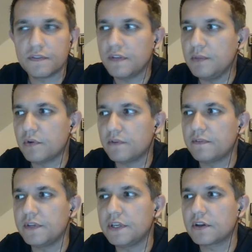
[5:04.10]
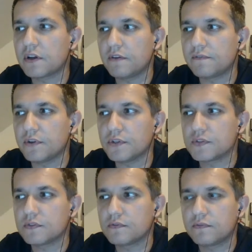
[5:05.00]
theme of a video
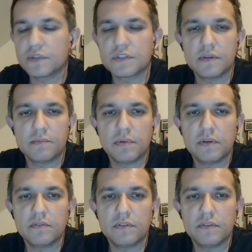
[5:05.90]
conference. For example,